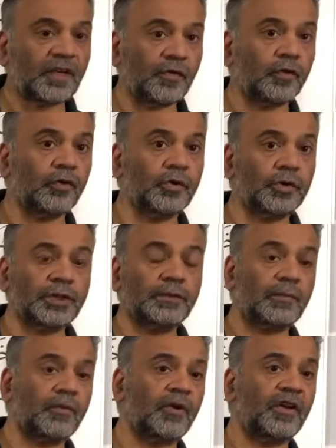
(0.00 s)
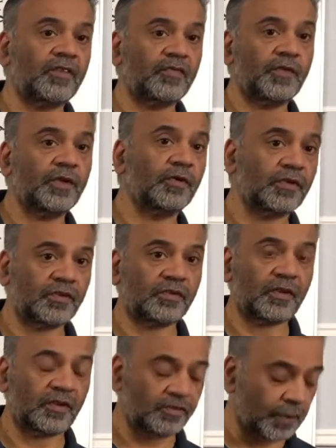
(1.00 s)
Kullu jama muannas, we know this
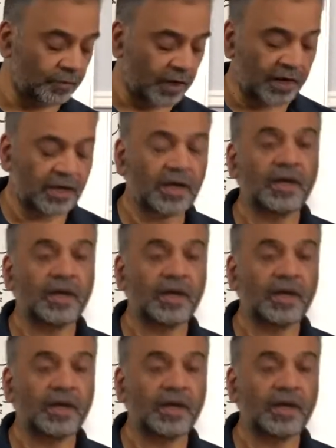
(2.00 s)
concept, right?